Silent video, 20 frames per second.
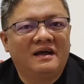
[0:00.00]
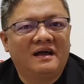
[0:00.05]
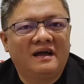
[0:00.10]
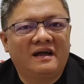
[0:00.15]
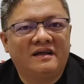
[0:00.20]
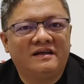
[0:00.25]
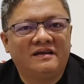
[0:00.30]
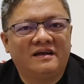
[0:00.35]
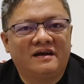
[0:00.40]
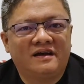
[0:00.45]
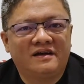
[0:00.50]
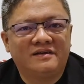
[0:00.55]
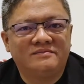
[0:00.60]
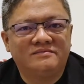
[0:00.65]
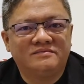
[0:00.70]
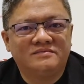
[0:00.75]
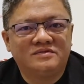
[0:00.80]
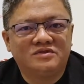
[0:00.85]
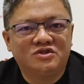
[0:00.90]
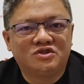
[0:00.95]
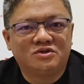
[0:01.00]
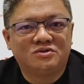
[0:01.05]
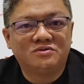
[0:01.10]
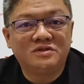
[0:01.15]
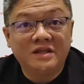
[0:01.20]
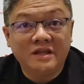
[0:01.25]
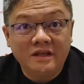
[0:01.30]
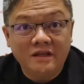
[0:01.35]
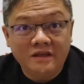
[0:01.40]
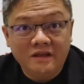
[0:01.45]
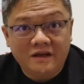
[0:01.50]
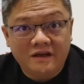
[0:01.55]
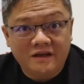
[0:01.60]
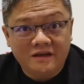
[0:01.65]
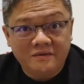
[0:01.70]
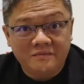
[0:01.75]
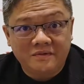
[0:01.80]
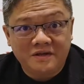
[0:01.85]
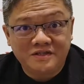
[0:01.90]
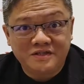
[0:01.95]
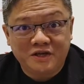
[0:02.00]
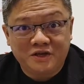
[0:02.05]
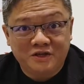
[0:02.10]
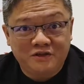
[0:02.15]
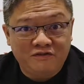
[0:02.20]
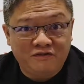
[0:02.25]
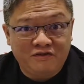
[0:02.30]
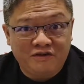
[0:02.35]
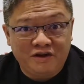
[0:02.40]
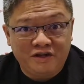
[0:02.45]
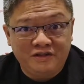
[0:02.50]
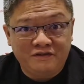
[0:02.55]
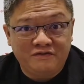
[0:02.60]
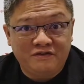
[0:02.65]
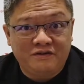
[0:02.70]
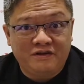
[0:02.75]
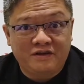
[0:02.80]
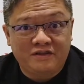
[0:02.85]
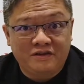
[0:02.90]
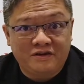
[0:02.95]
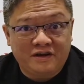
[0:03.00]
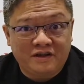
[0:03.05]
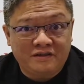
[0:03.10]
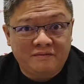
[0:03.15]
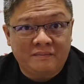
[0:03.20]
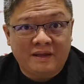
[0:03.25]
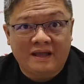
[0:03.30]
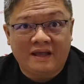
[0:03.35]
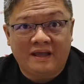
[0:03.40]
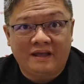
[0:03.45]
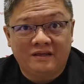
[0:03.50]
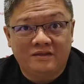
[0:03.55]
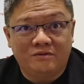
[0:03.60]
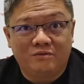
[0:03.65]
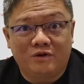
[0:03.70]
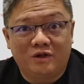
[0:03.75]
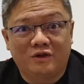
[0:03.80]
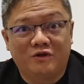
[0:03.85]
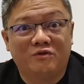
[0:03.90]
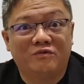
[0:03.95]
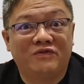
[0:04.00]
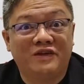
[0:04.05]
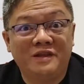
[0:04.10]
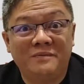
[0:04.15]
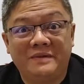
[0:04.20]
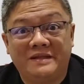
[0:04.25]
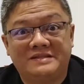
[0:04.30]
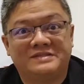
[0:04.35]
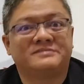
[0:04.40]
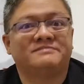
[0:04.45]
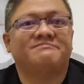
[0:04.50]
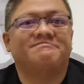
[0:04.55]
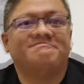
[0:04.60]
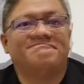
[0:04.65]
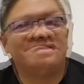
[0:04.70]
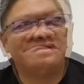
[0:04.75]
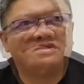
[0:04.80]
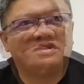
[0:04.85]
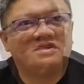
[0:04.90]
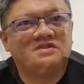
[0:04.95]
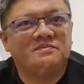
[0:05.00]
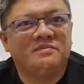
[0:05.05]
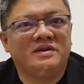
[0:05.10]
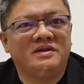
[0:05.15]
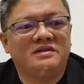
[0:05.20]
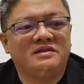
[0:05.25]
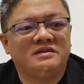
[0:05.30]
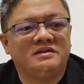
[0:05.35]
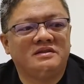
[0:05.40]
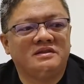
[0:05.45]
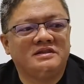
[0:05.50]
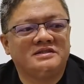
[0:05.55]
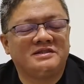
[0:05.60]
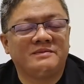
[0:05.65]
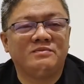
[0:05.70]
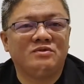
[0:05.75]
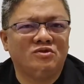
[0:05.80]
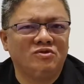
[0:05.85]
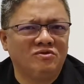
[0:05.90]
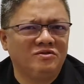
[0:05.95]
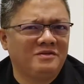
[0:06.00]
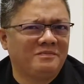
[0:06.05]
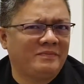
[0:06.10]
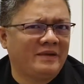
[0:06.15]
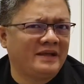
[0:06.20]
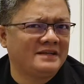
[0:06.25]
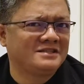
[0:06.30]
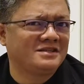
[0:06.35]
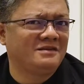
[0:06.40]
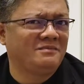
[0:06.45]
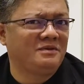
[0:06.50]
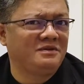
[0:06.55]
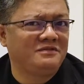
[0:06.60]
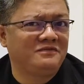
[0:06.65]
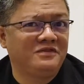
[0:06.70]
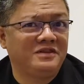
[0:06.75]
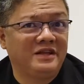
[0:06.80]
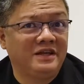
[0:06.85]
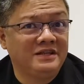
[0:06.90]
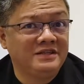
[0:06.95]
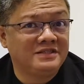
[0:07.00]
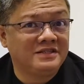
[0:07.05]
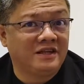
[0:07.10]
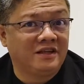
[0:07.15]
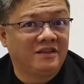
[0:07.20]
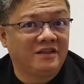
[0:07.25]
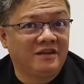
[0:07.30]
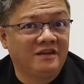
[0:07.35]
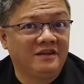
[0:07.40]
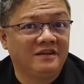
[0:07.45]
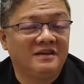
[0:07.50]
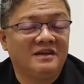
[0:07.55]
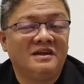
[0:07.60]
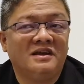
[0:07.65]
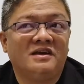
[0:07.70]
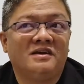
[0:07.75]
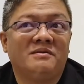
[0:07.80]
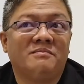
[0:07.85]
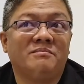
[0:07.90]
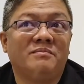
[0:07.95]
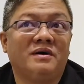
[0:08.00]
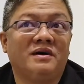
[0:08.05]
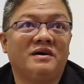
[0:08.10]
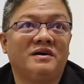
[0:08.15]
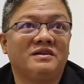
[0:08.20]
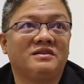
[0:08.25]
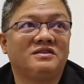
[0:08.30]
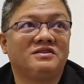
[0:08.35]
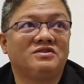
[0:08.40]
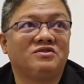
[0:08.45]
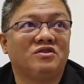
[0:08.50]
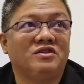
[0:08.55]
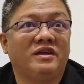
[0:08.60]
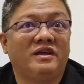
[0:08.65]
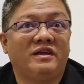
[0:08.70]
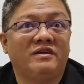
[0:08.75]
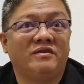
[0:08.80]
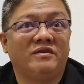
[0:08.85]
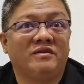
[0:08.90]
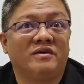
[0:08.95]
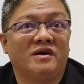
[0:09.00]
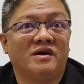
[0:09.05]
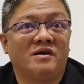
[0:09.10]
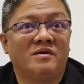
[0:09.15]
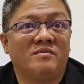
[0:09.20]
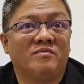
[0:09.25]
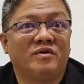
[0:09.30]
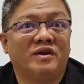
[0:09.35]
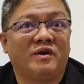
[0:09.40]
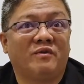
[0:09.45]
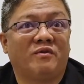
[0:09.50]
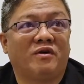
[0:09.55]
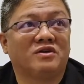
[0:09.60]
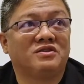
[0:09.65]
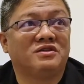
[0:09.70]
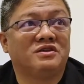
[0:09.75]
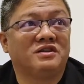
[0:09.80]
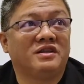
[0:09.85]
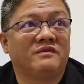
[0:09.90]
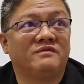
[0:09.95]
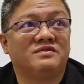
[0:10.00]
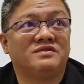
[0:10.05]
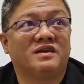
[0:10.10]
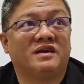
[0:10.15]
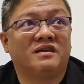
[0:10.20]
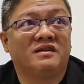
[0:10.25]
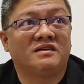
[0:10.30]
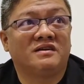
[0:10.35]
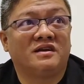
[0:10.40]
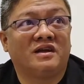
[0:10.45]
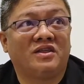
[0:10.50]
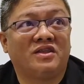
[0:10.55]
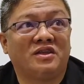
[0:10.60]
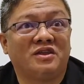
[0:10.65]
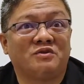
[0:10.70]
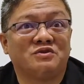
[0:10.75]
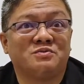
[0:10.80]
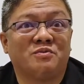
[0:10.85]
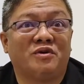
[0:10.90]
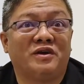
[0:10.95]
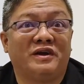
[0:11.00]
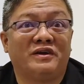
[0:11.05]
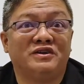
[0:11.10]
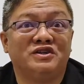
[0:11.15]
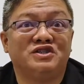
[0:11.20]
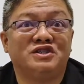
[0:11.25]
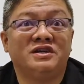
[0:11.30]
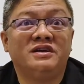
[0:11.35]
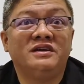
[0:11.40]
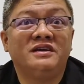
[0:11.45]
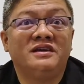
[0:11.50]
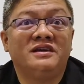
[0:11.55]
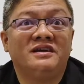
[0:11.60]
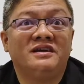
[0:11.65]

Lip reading: Hi, I'm Jody. I'm Executive Creative Director at McCann Worldgroup Philippines. It's been subdued the past couple of days, I think. But today, when I walked in, I think there was more energy.